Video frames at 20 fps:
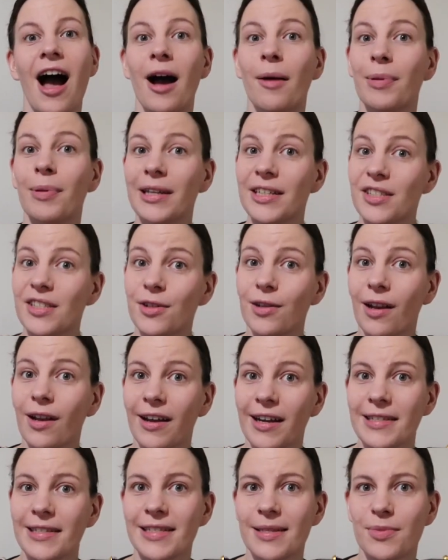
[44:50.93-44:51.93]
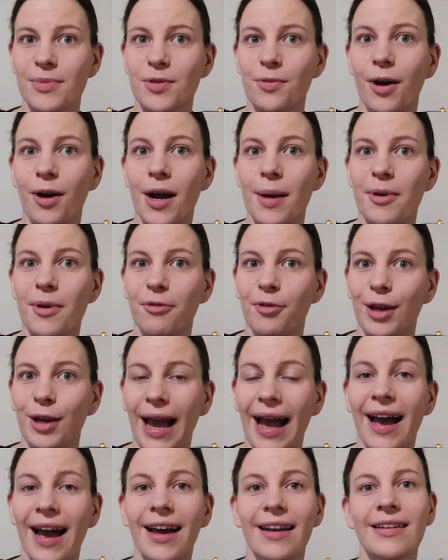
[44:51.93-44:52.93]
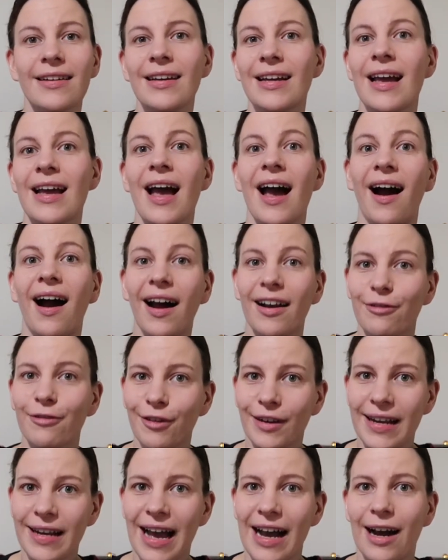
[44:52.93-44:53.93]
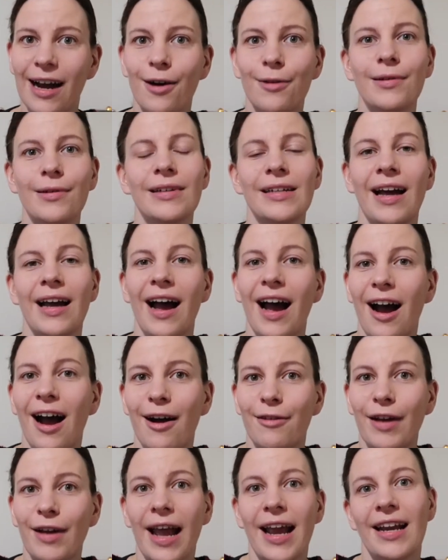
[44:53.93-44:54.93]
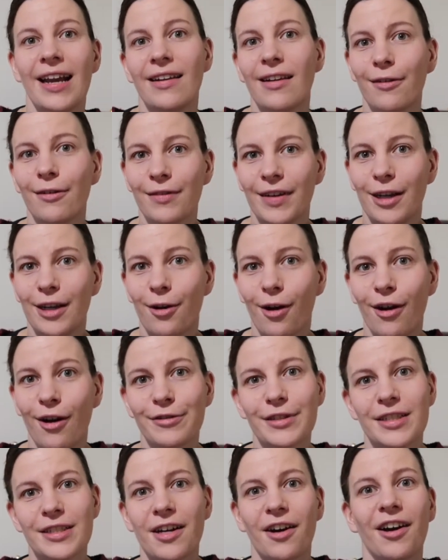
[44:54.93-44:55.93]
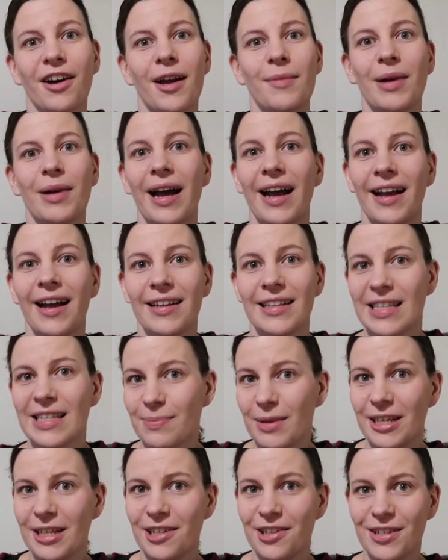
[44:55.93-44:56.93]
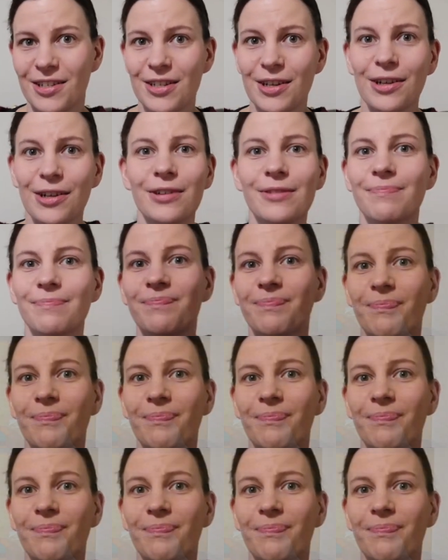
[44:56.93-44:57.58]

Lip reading: Please do like and subscribe if you can, and for now, have a lovely crafty time and speak to you soon.